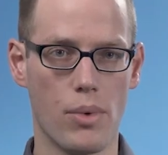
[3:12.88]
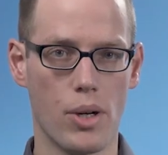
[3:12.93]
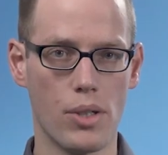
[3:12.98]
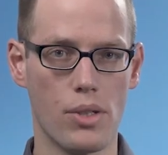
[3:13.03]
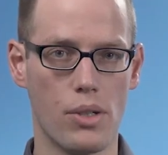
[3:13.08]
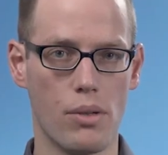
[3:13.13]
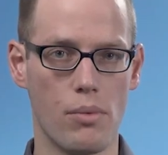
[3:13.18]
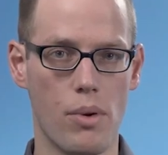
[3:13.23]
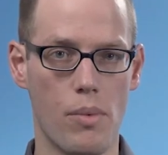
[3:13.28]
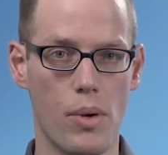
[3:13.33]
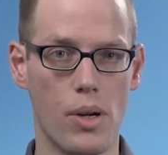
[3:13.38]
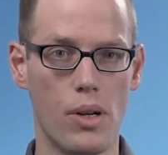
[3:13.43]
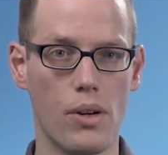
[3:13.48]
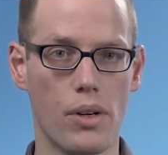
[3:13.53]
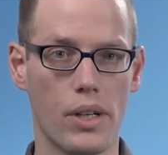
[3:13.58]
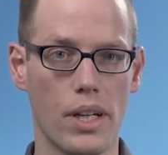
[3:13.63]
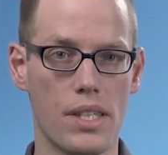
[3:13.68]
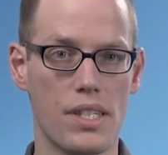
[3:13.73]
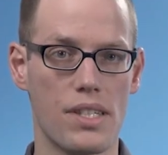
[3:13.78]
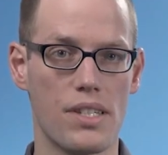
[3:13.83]
module, we will
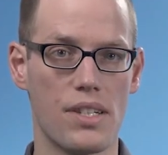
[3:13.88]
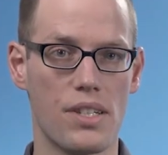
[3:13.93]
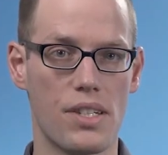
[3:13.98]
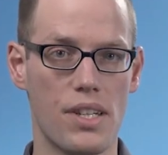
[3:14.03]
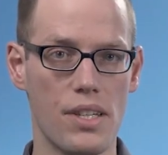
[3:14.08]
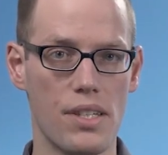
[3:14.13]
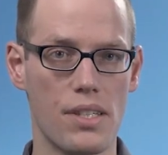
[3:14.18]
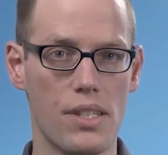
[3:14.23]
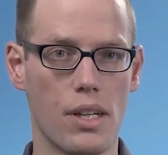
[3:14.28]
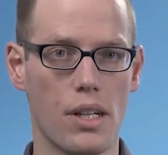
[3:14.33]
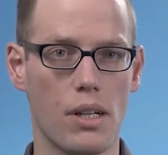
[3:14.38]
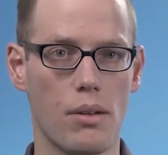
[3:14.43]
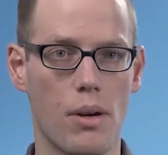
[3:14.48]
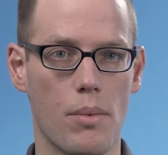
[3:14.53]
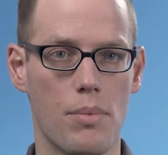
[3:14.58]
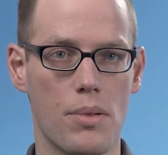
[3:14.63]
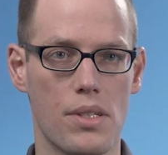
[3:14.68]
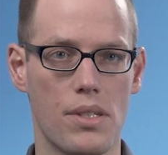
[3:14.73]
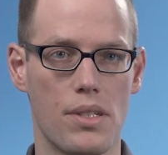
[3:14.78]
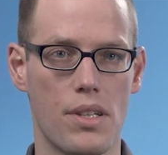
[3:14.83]
look at statistical
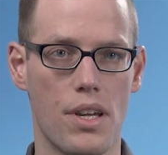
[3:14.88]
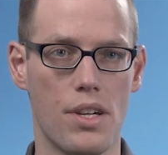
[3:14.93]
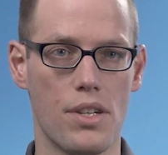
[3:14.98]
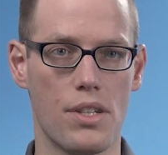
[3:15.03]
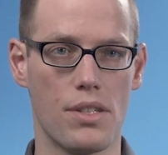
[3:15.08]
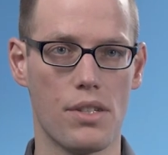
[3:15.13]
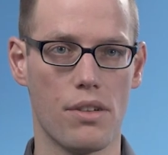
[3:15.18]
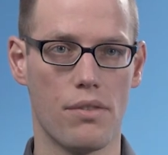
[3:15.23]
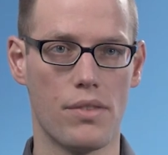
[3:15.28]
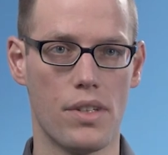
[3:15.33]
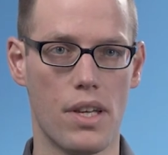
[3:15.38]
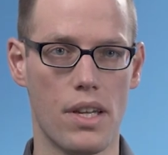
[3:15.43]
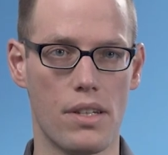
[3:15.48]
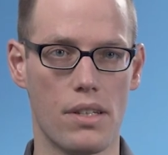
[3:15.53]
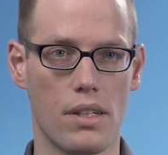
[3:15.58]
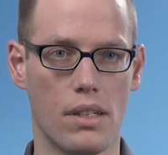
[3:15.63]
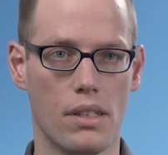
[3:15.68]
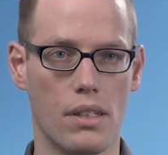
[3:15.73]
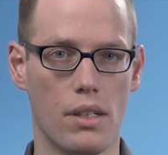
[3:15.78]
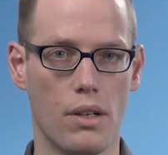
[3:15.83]
representations of
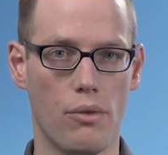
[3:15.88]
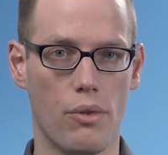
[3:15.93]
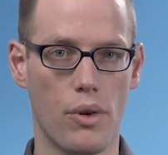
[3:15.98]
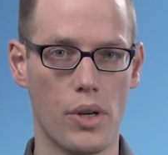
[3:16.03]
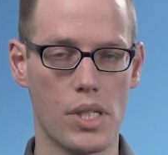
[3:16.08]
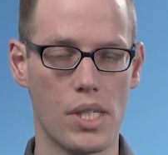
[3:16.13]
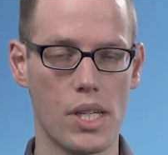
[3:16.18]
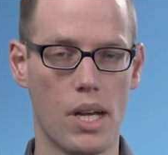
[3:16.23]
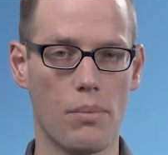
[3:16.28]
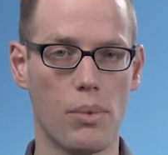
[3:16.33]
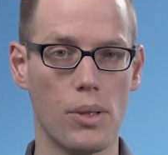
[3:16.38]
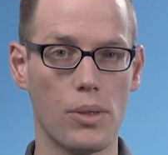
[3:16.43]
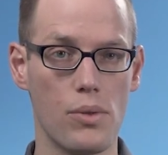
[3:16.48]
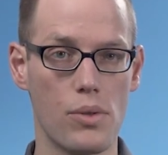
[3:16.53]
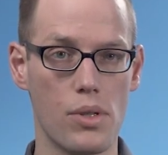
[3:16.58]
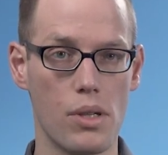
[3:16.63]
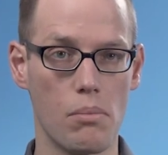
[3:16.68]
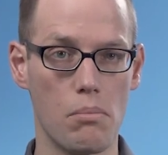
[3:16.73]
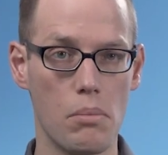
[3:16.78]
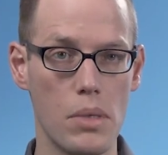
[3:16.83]
data, for example
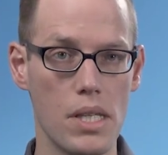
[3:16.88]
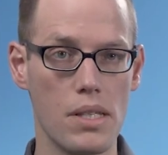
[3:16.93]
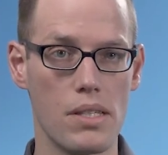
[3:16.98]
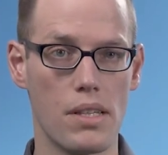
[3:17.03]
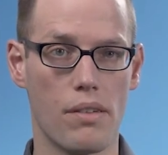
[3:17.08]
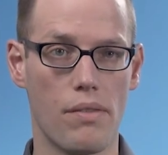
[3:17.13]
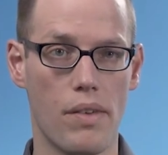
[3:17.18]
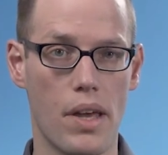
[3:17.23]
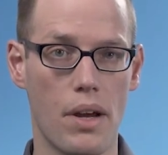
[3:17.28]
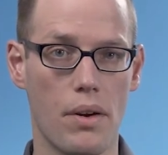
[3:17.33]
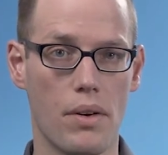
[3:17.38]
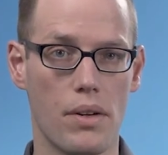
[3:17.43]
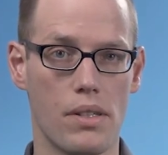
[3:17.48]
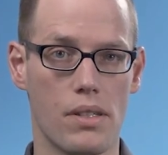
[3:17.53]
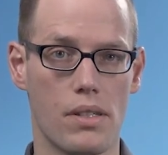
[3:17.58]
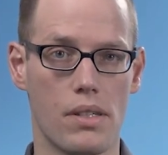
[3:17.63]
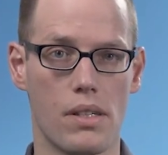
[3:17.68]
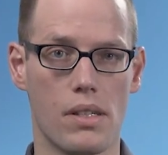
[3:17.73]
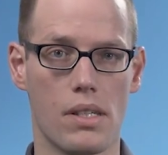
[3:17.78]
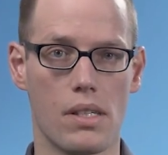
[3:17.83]
using means and
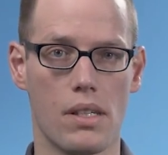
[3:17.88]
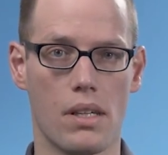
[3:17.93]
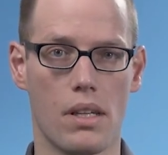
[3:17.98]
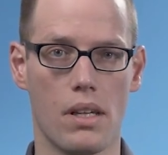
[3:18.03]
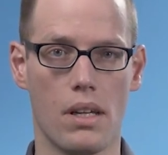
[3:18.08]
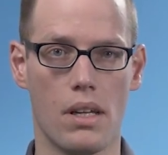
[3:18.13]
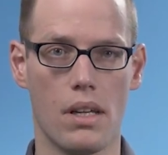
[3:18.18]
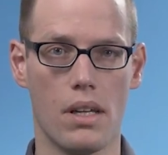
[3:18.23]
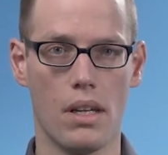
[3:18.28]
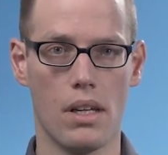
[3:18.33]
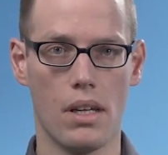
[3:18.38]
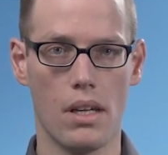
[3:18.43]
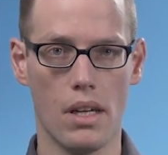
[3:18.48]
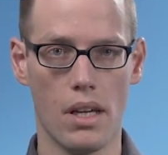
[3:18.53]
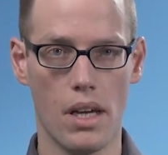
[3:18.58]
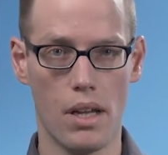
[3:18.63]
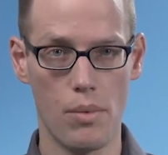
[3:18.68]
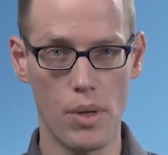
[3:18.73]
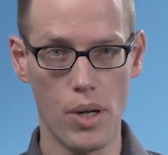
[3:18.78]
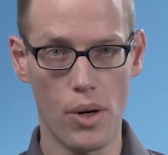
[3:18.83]
variances.
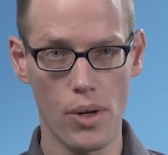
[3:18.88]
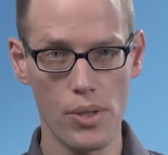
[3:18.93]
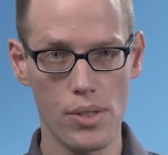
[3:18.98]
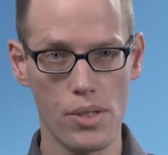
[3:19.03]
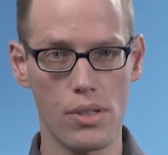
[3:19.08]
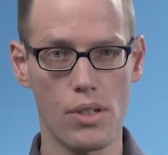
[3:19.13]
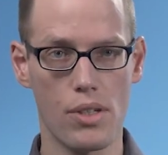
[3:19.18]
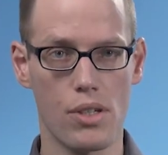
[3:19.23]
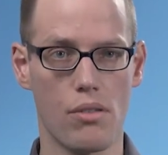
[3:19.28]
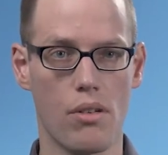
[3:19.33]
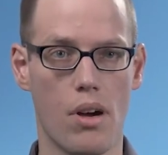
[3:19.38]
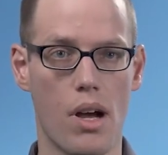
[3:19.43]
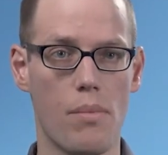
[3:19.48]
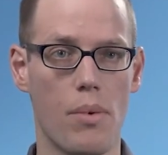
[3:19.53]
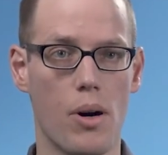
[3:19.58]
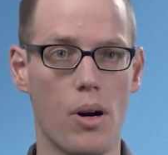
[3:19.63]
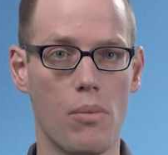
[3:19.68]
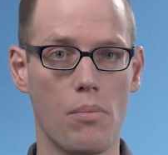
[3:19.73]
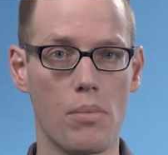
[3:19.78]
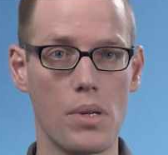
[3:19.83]
And we also describe
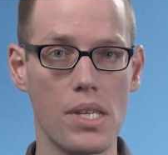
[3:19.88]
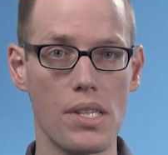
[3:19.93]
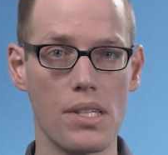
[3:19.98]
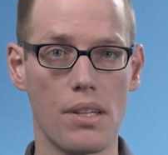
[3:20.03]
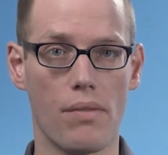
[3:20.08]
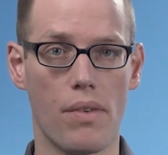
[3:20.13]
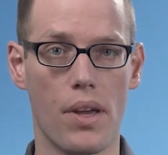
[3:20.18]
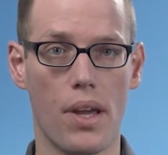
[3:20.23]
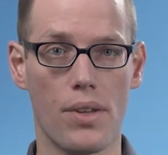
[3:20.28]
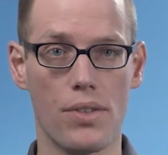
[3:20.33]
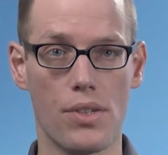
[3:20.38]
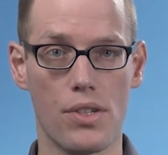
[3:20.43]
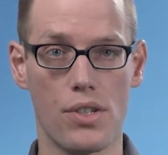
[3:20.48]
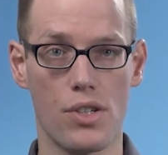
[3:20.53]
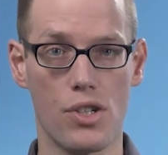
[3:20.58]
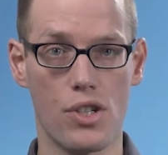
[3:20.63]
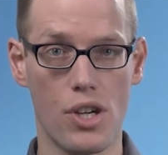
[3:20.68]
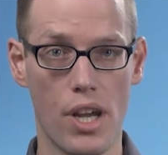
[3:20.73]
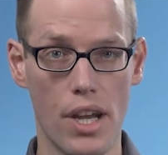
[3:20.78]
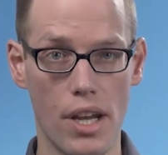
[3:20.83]
how means and variances
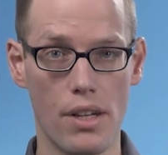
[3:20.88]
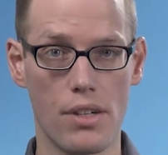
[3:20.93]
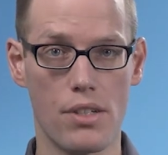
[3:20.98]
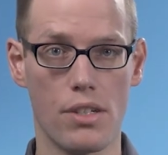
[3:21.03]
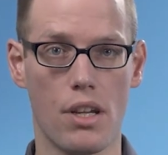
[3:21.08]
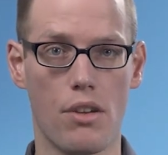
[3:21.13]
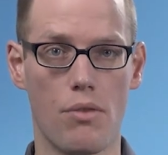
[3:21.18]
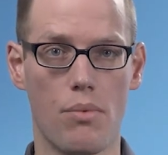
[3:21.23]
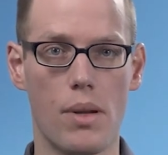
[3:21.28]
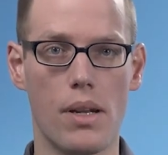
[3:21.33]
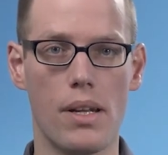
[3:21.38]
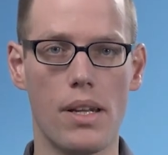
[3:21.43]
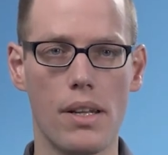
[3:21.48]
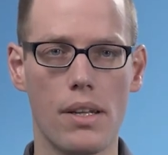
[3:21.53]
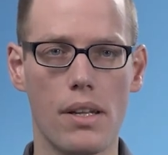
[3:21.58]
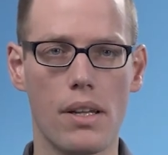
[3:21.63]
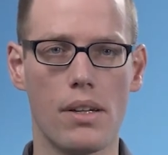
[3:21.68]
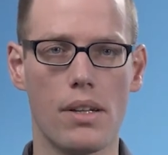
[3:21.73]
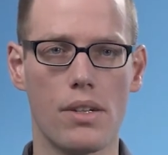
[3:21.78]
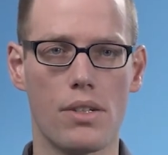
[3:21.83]
change if we
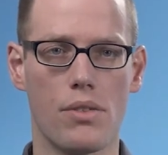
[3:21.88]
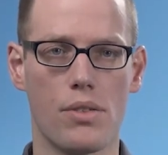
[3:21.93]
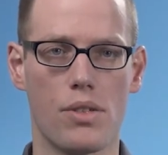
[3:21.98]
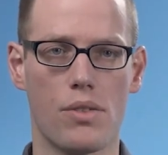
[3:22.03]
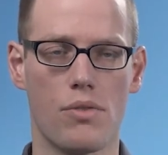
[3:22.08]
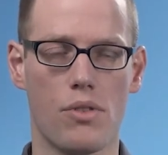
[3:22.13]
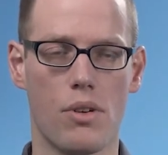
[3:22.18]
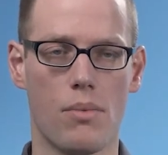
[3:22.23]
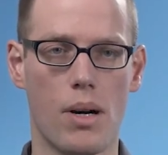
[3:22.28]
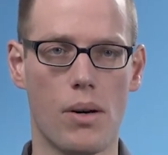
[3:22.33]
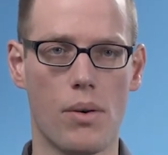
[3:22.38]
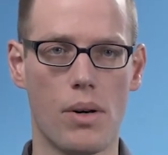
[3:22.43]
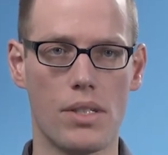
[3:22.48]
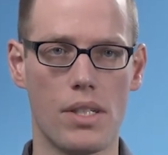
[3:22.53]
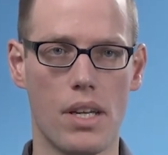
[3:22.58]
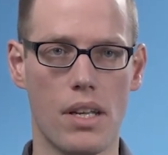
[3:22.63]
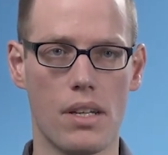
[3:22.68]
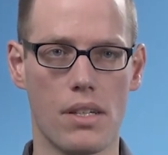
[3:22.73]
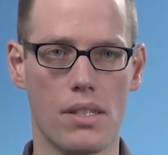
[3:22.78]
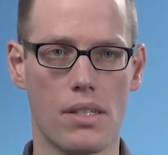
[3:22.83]
linearly transform our
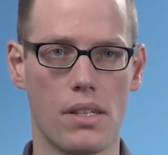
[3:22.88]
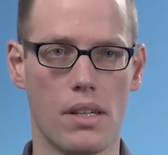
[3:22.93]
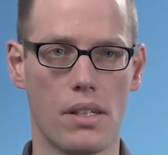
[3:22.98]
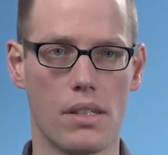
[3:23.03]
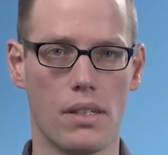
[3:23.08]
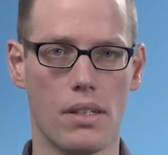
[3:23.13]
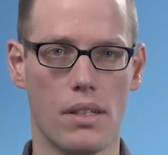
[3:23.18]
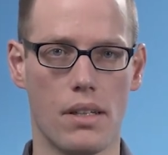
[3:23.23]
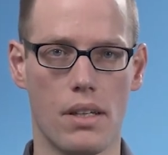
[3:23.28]
dataset.